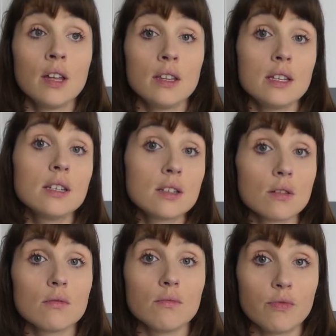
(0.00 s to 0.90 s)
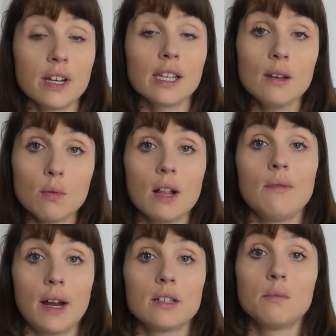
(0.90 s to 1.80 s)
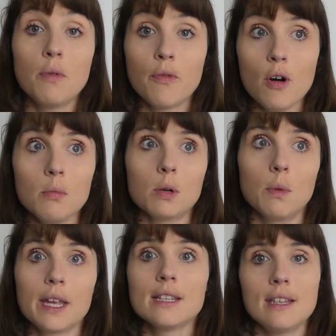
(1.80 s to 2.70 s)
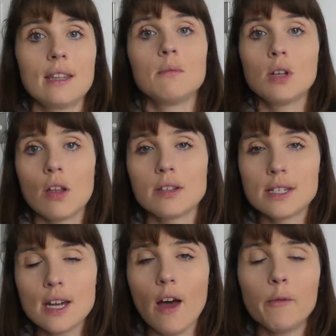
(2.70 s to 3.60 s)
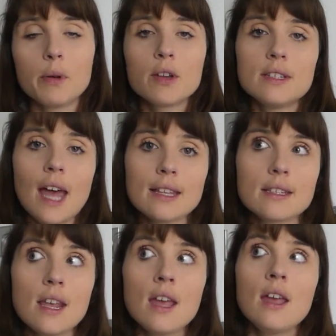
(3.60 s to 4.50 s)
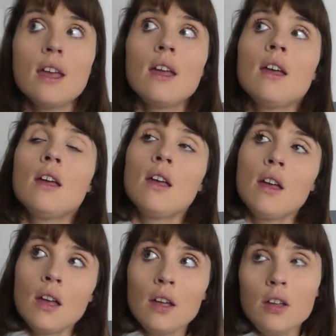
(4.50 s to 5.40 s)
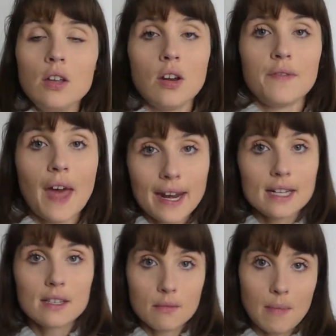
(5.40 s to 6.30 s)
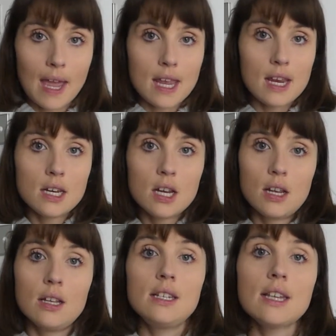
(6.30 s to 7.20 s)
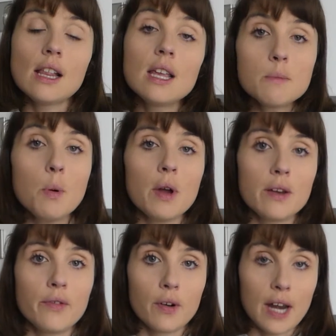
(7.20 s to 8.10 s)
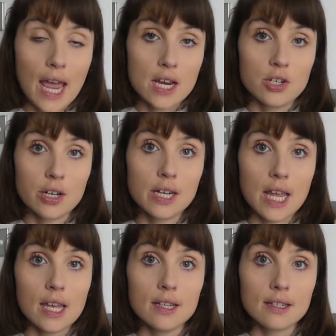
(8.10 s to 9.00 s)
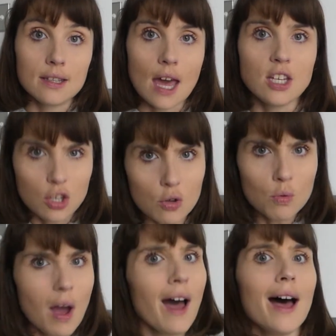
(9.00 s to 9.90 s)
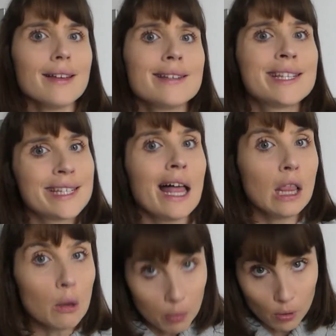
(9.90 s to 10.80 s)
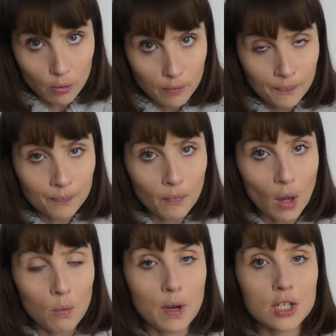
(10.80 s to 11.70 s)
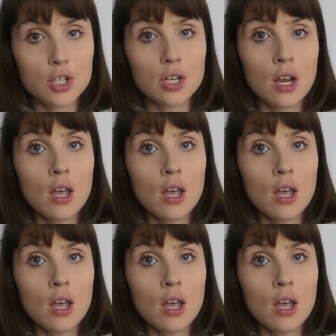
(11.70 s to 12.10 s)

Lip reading: this is a really well-rounded performer, we can send them to lots of stuff. Because that's, you know, that is the main selling point for an agent, is that you are sellable, which